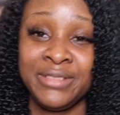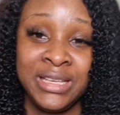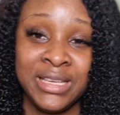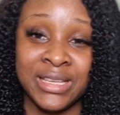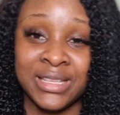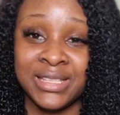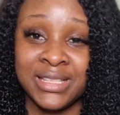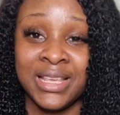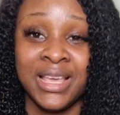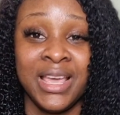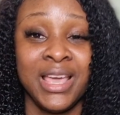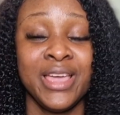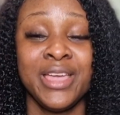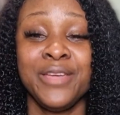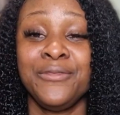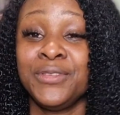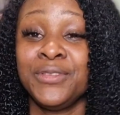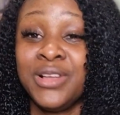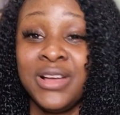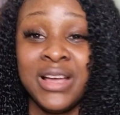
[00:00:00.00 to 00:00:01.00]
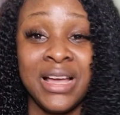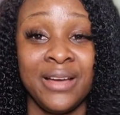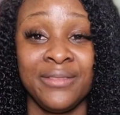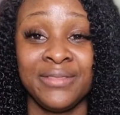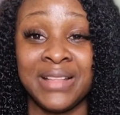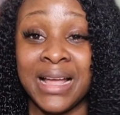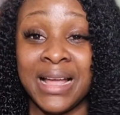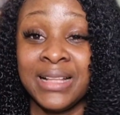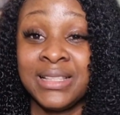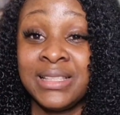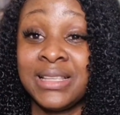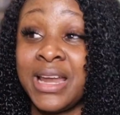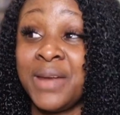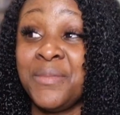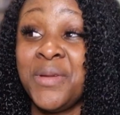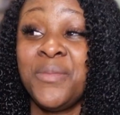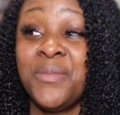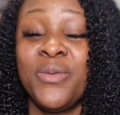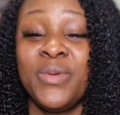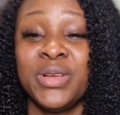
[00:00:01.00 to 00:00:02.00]
this? If you don't have that, I
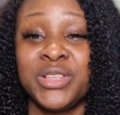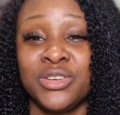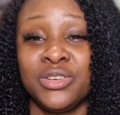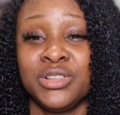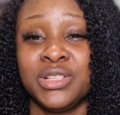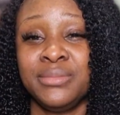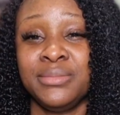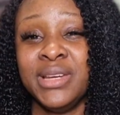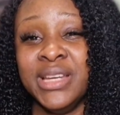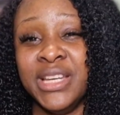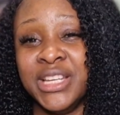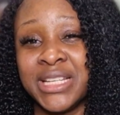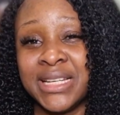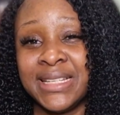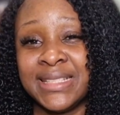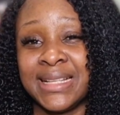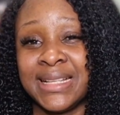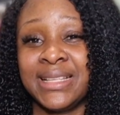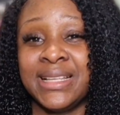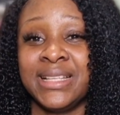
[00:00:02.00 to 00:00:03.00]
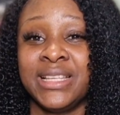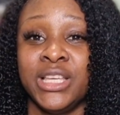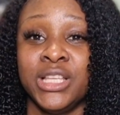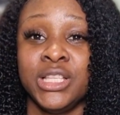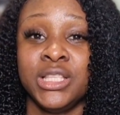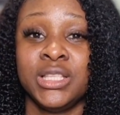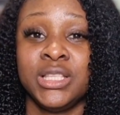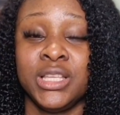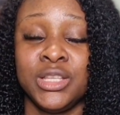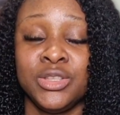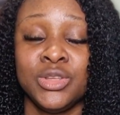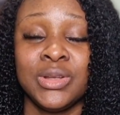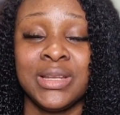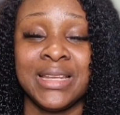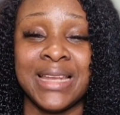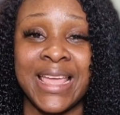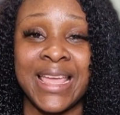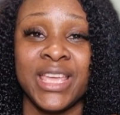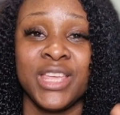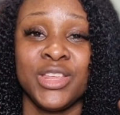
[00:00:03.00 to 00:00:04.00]
remember when he was initially started, he did not
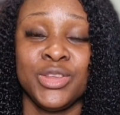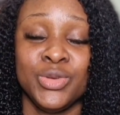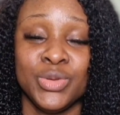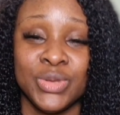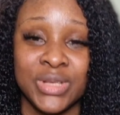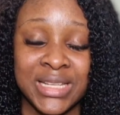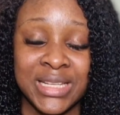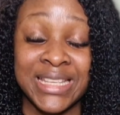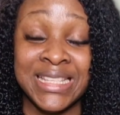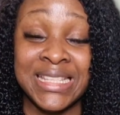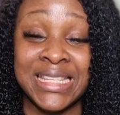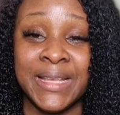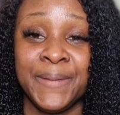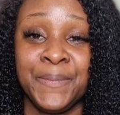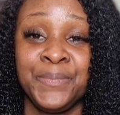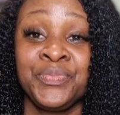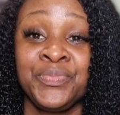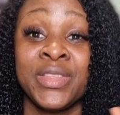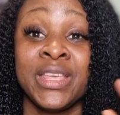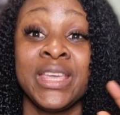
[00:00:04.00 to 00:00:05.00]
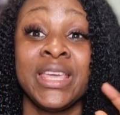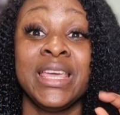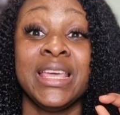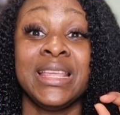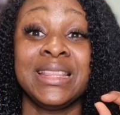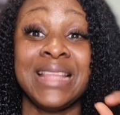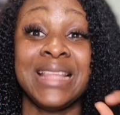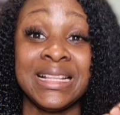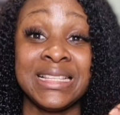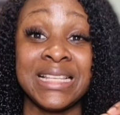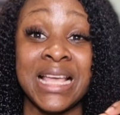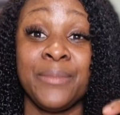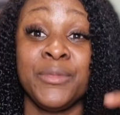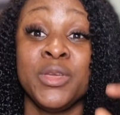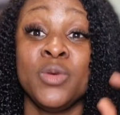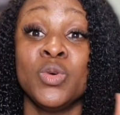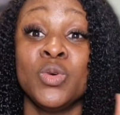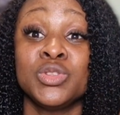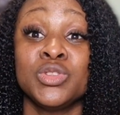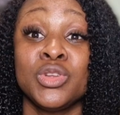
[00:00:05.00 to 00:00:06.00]
like you eating. That time he
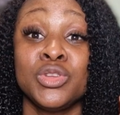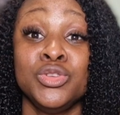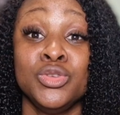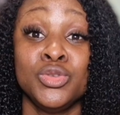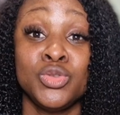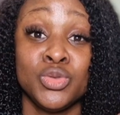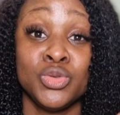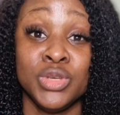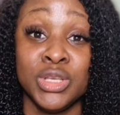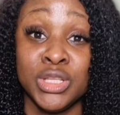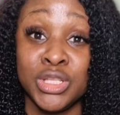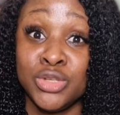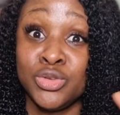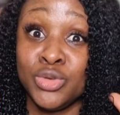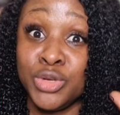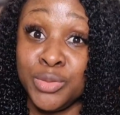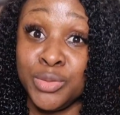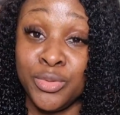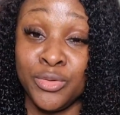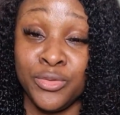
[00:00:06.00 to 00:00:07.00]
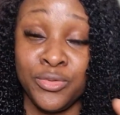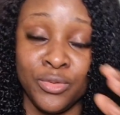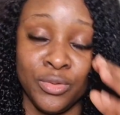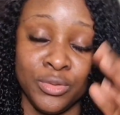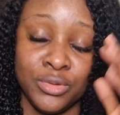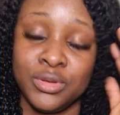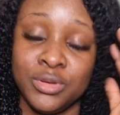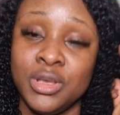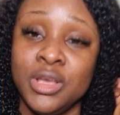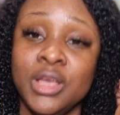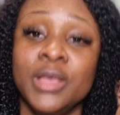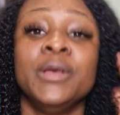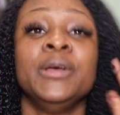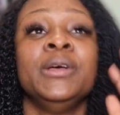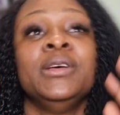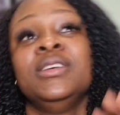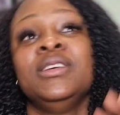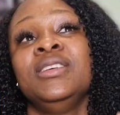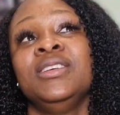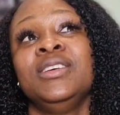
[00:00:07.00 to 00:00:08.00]
was not used to eating Oyibo food.
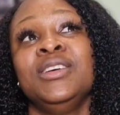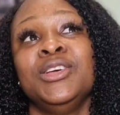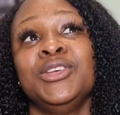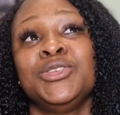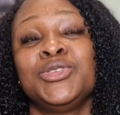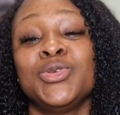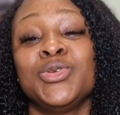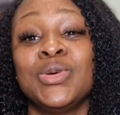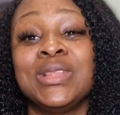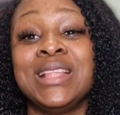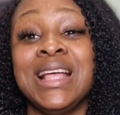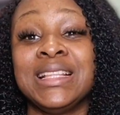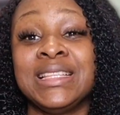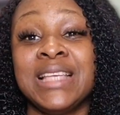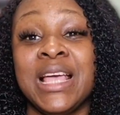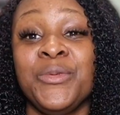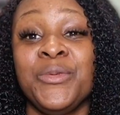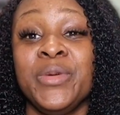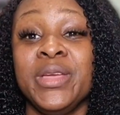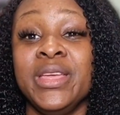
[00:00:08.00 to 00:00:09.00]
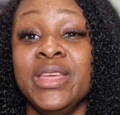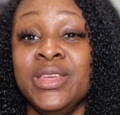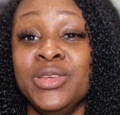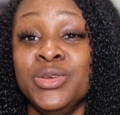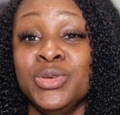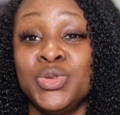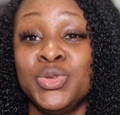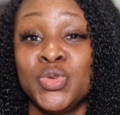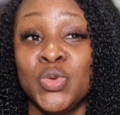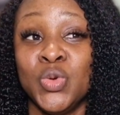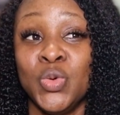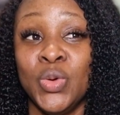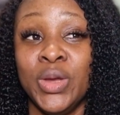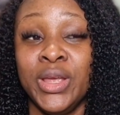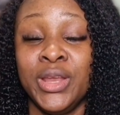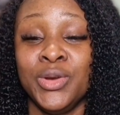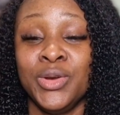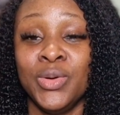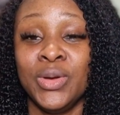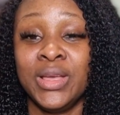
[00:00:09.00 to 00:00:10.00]
So that time we used to,
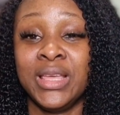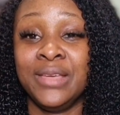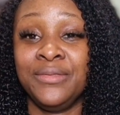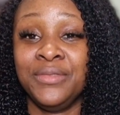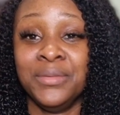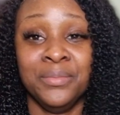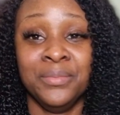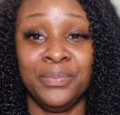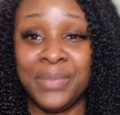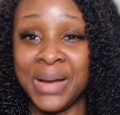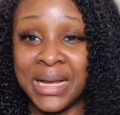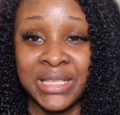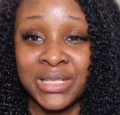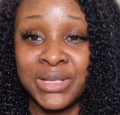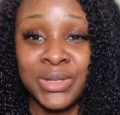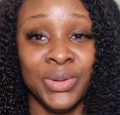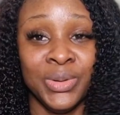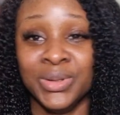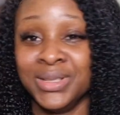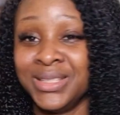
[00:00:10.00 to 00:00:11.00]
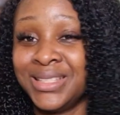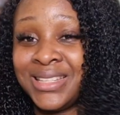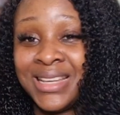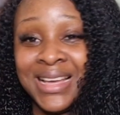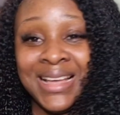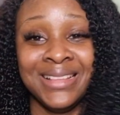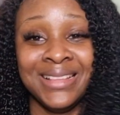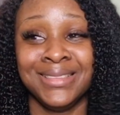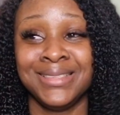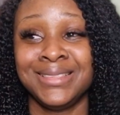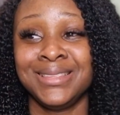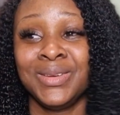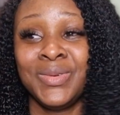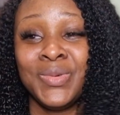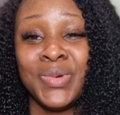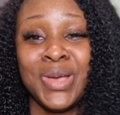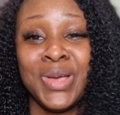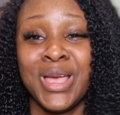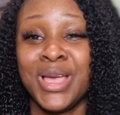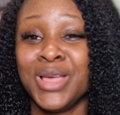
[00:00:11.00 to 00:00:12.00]
you know, give him packed lunch, and
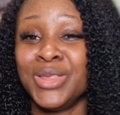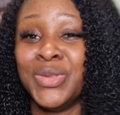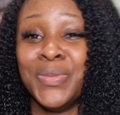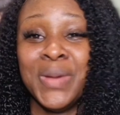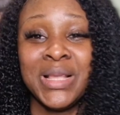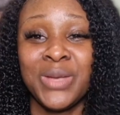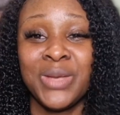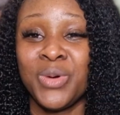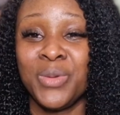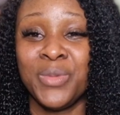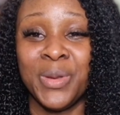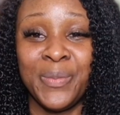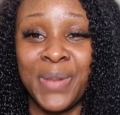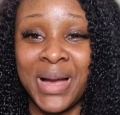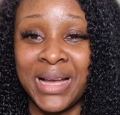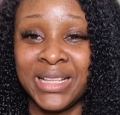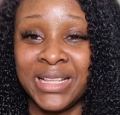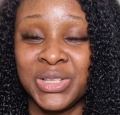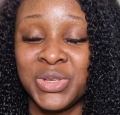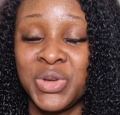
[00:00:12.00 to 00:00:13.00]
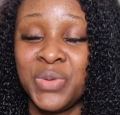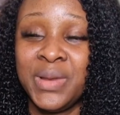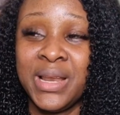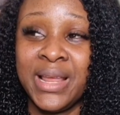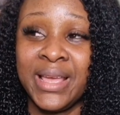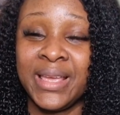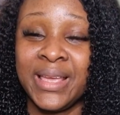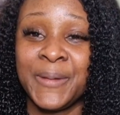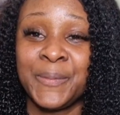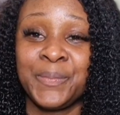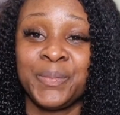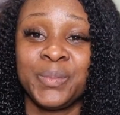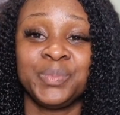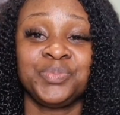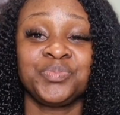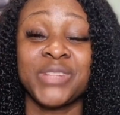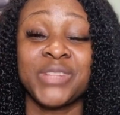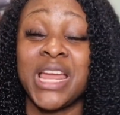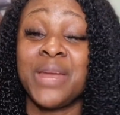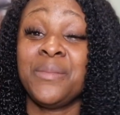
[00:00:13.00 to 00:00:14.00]
no matter what we packed, the school be like,
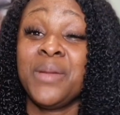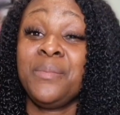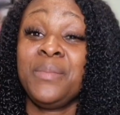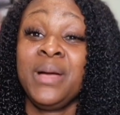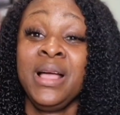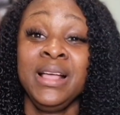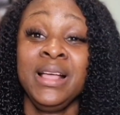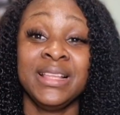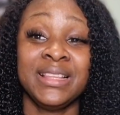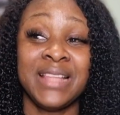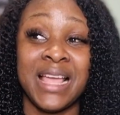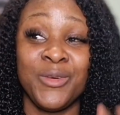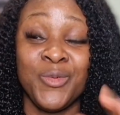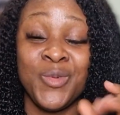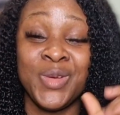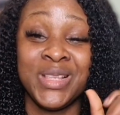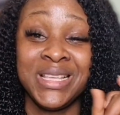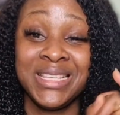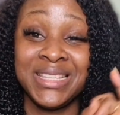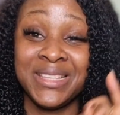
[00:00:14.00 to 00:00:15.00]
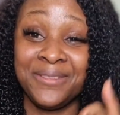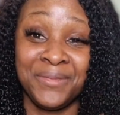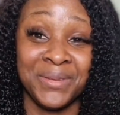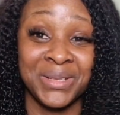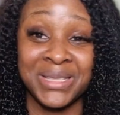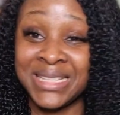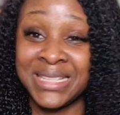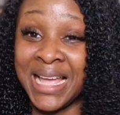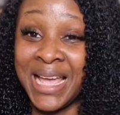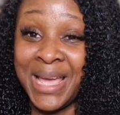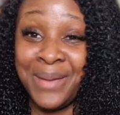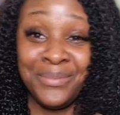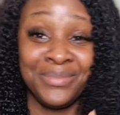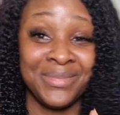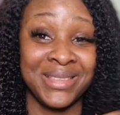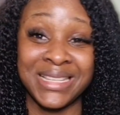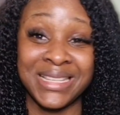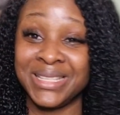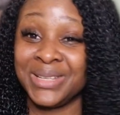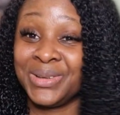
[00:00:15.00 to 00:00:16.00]
I remember we did it the first time.
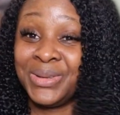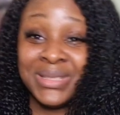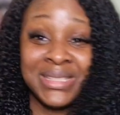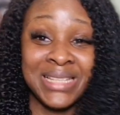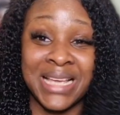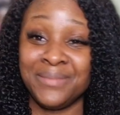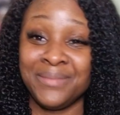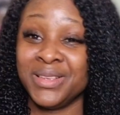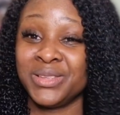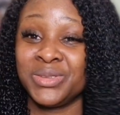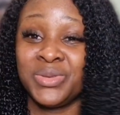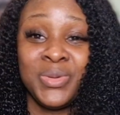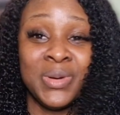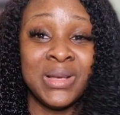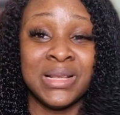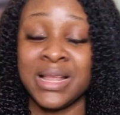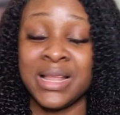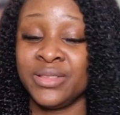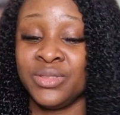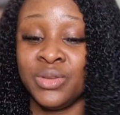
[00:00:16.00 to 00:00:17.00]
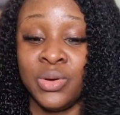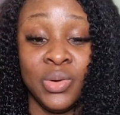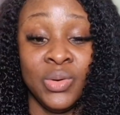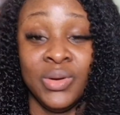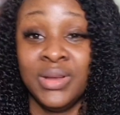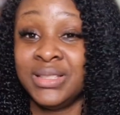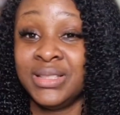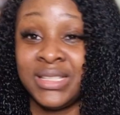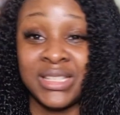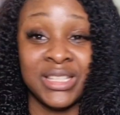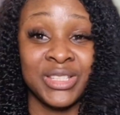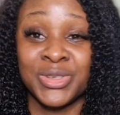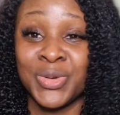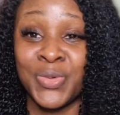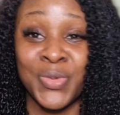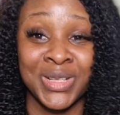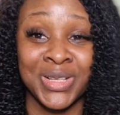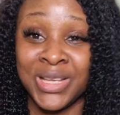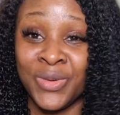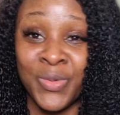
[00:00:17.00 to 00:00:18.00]
The second time, the school was like, no, this is not
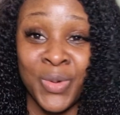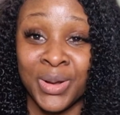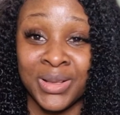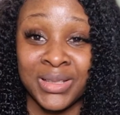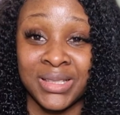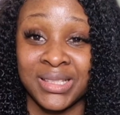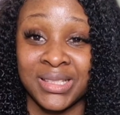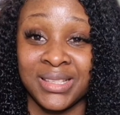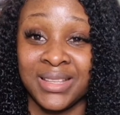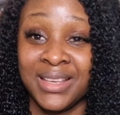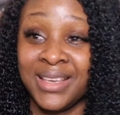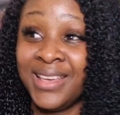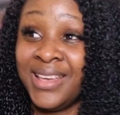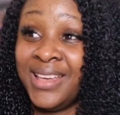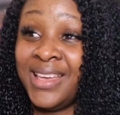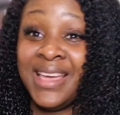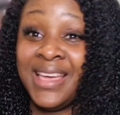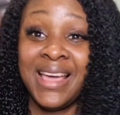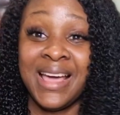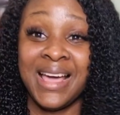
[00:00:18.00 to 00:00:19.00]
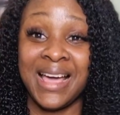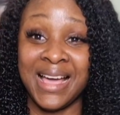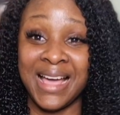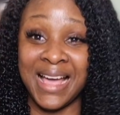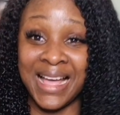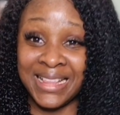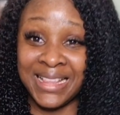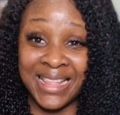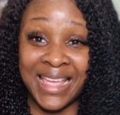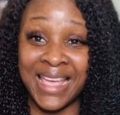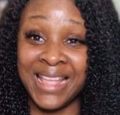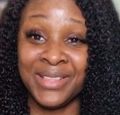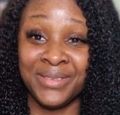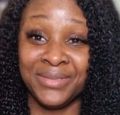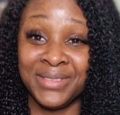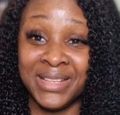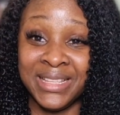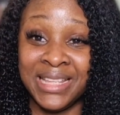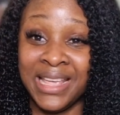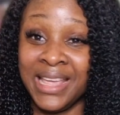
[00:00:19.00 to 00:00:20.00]
what they want. At the end of
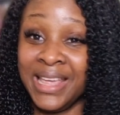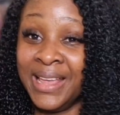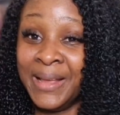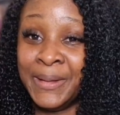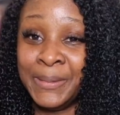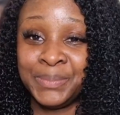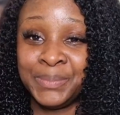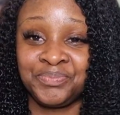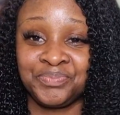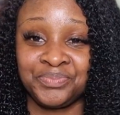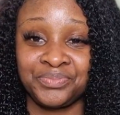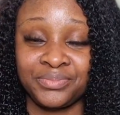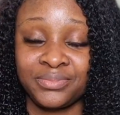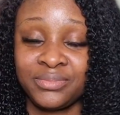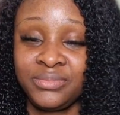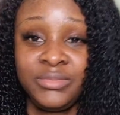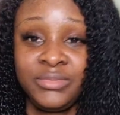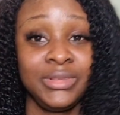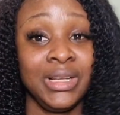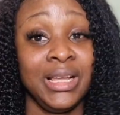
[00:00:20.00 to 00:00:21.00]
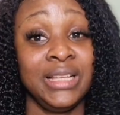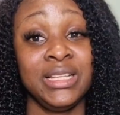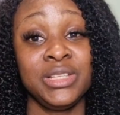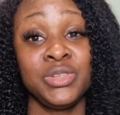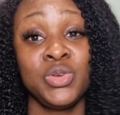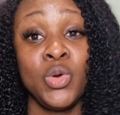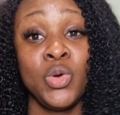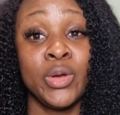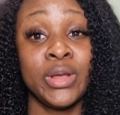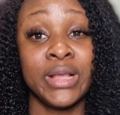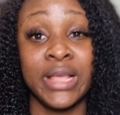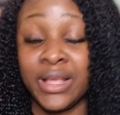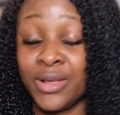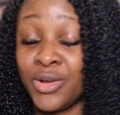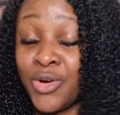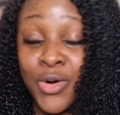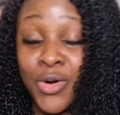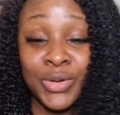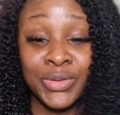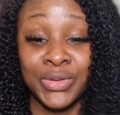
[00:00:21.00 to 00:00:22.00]
the day, the school will
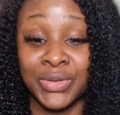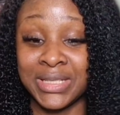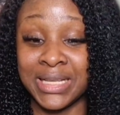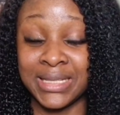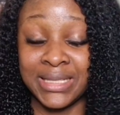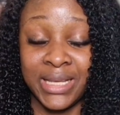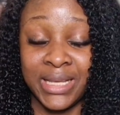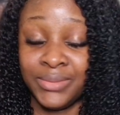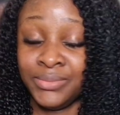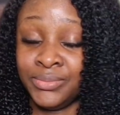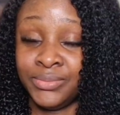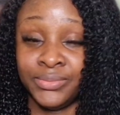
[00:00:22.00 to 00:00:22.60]
called us and say,